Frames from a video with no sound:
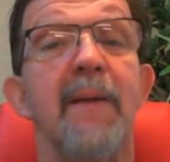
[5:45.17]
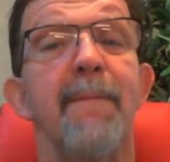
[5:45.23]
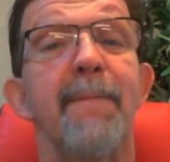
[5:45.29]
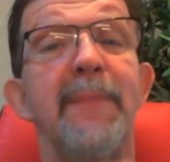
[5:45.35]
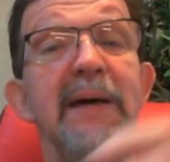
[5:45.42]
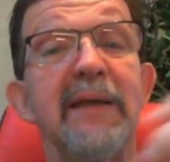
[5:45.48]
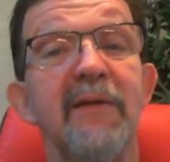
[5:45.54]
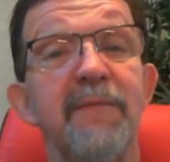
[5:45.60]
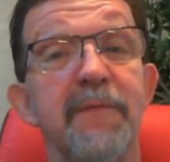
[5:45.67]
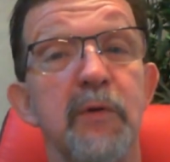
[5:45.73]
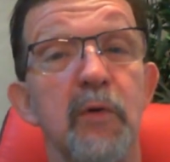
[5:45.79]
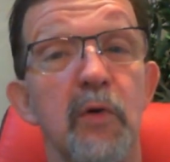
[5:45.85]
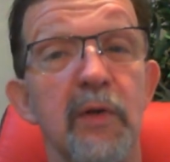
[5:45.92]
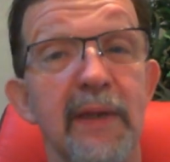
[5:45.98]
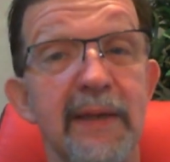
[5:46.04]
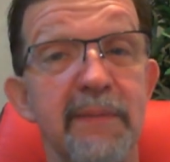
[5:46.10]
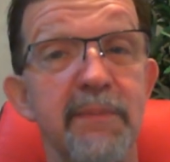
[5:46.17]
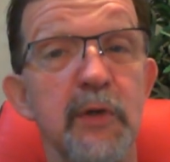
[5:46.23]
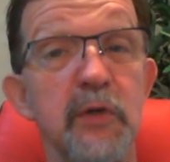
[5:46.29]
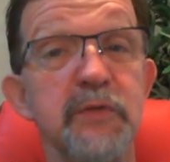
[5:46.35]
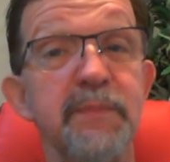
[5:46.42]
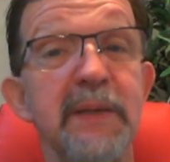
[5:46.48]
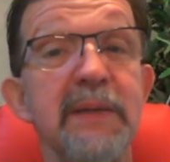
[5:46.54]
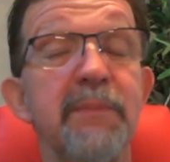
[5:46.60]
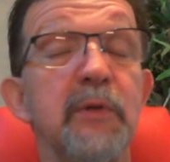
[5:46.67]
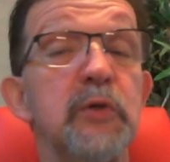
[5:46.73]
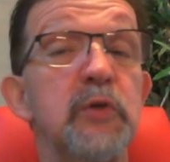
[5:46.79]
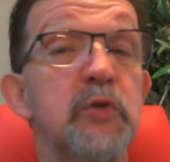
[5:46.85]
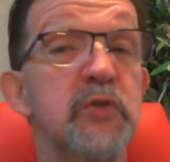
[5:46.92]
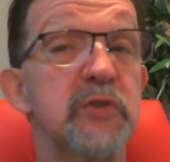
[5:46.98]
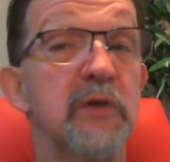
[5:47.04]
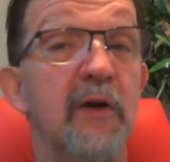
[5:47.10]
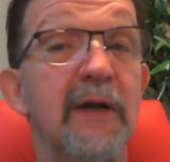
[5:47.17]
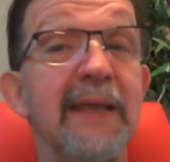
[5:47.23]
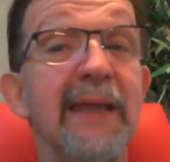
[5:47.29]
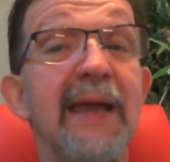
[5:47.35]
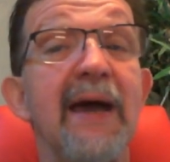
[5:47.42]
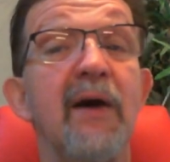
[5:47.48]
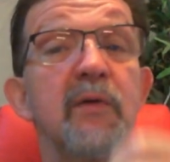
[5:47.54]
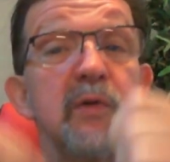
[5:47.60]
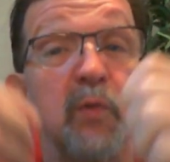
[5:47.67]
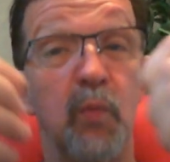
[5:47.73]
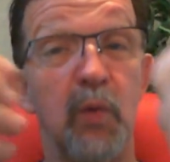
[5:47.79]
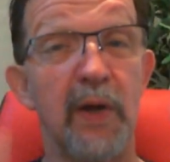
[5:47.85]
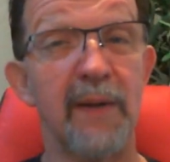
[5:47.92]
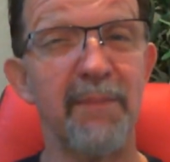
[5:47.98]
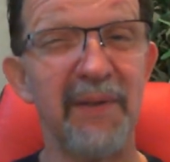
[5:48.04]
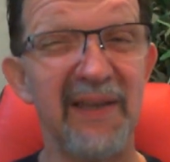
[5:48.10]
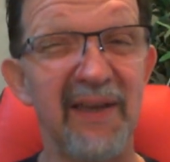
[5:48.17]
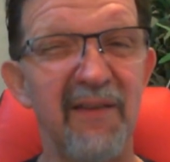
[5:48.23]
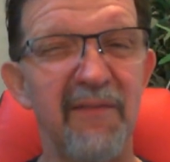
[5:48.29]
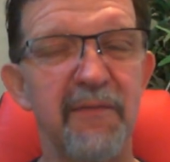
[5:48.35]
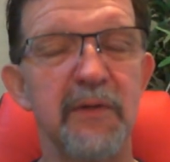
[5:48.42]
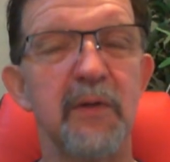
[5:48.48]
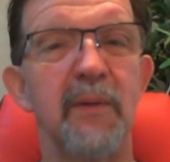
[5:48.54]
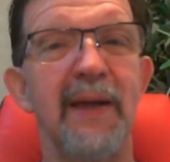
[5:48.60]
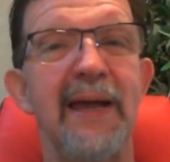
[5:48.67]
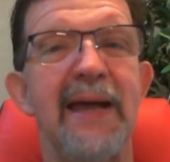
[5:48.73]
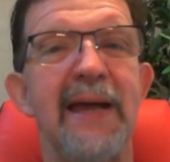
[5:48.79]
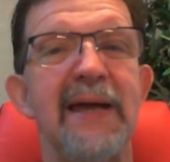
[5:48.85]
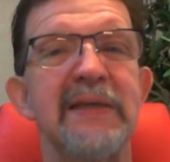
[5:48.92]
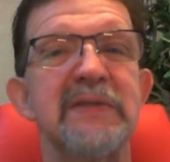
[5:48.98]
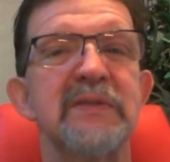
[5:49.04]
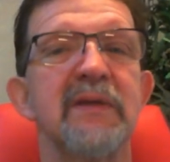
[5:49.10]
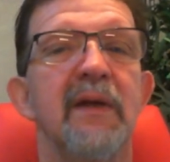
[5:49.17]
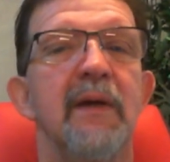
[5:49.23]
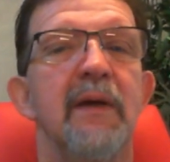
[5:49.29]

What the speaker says: But if you're like most people, you're starting out, you want to play a few ads,